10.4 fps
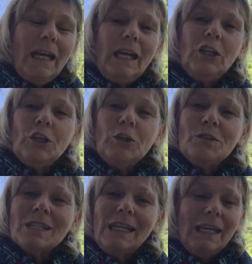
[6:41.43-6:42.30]
in
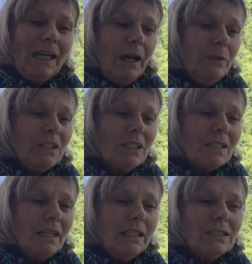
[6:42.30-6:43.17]
closing, I would just
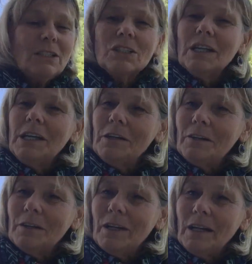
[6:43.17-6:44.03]
like to
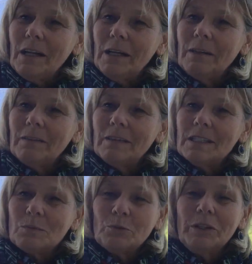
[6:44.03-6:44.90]
share
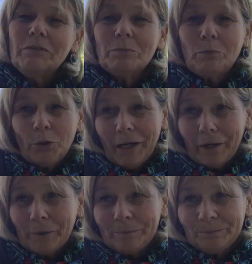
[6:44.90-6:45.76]
this brief prayer.